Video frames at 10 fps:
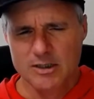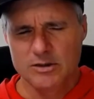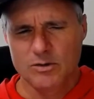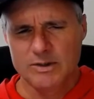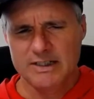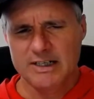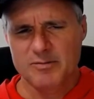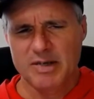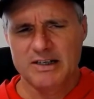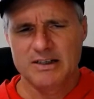So once I
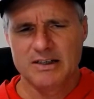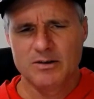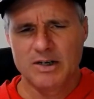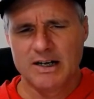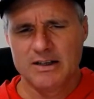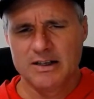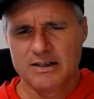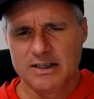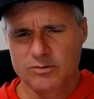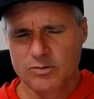got past,
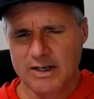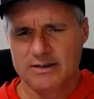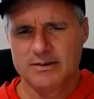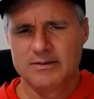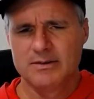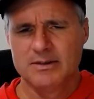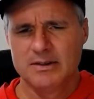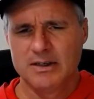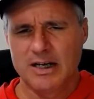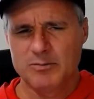guess what?
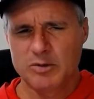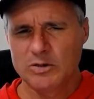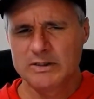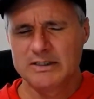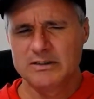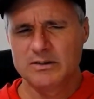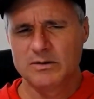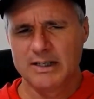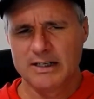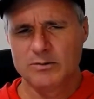I pulled
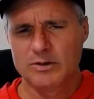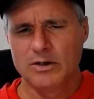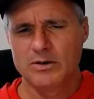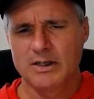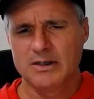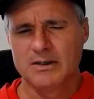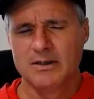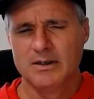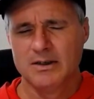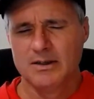into Lake Winona
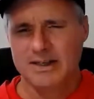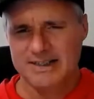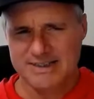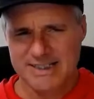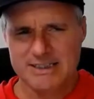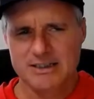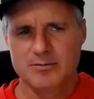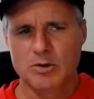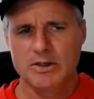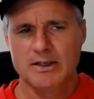at 6 in the
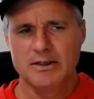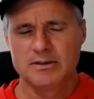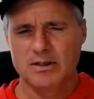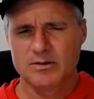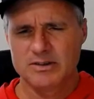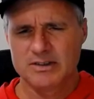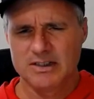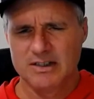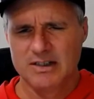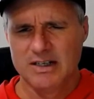morning. So I was
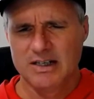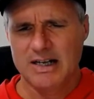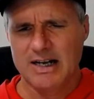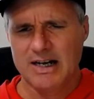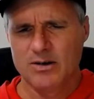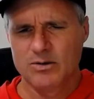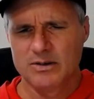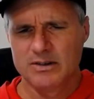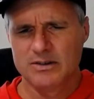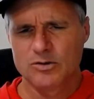an
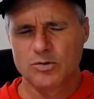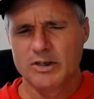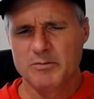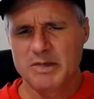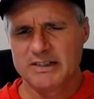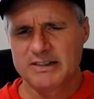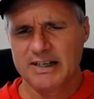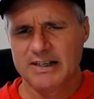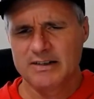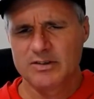hour and 20 minutes
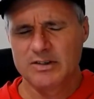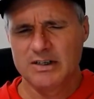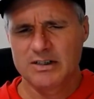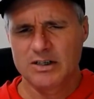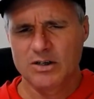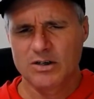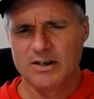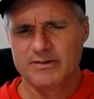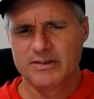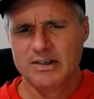ahead of
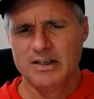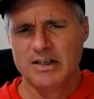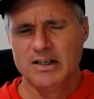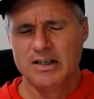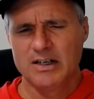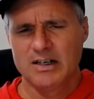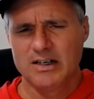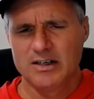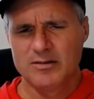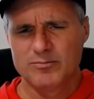cutoff.
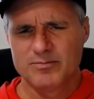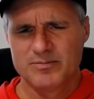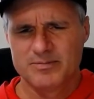I